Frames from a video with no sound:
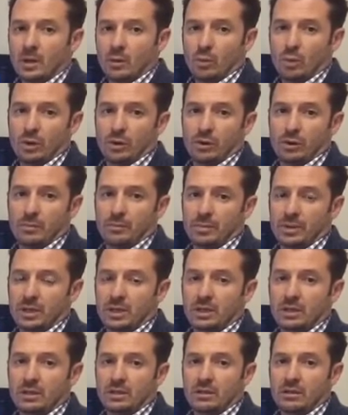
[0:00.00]
whether it
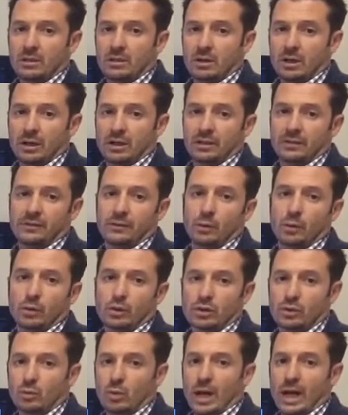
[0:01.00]
be cutting the
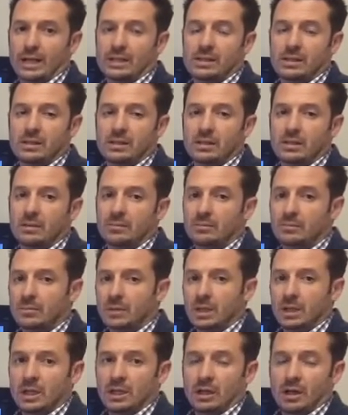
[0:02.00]
floors and waxing them,
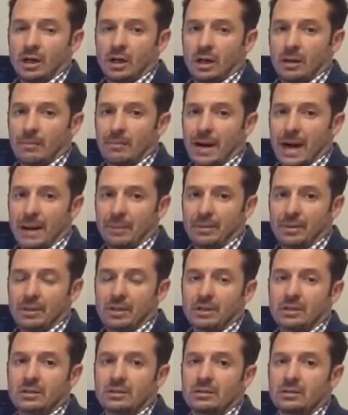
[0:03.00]

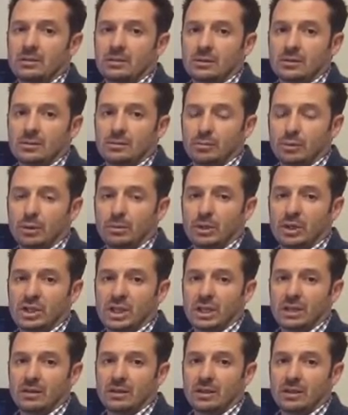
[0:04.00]
mopping, pretty much
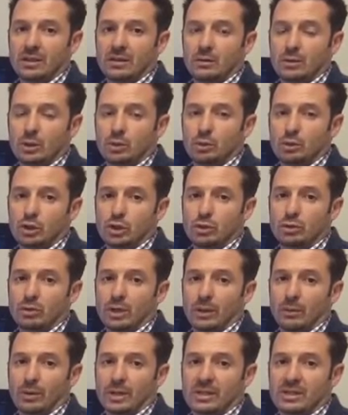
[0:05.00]
anything you would do in
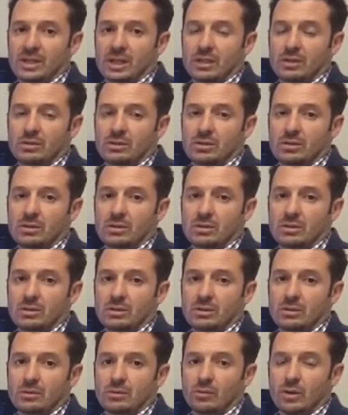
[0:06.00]
that
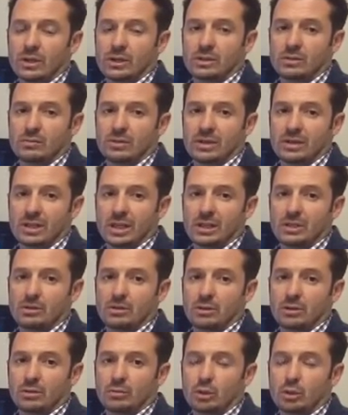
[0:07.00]

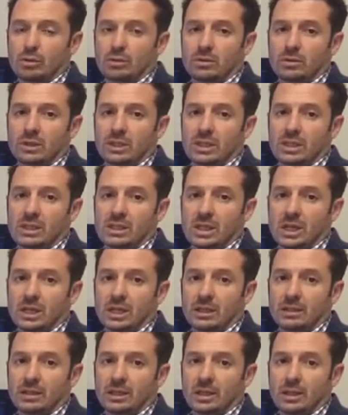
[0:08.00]
residential or commercial cleaning
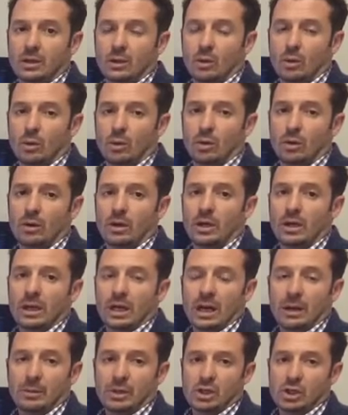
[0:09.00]
setting, or
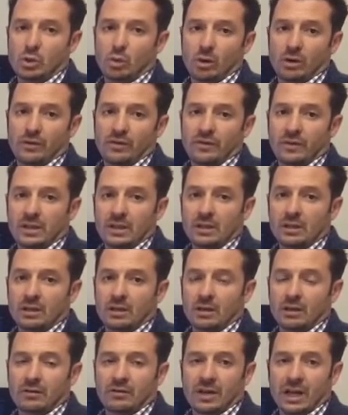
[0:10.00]
how many square feet
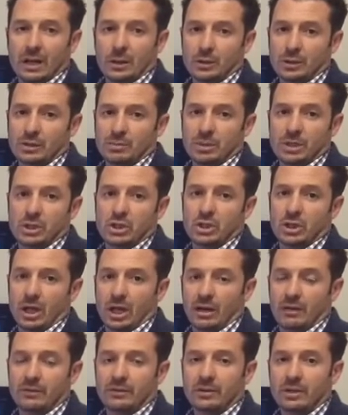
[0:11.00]
of counter space you
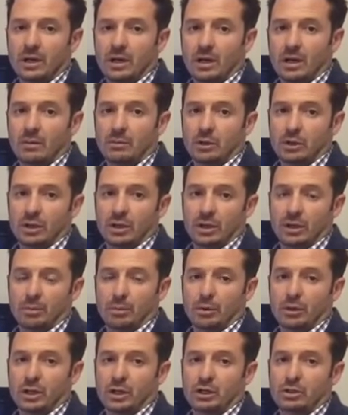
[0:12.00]
have. You're going to get a
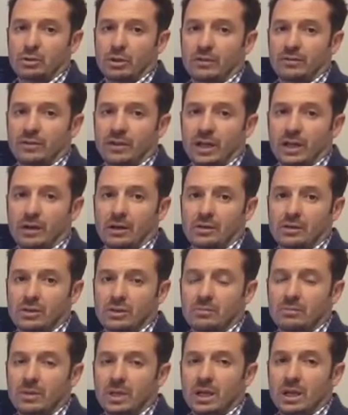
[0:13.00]
production rate for that
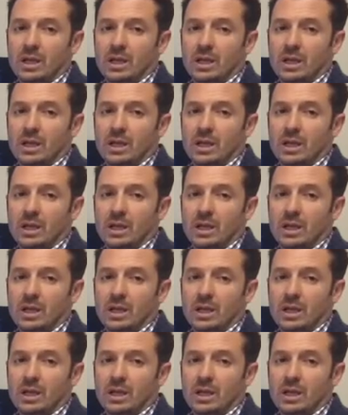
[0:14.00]
also.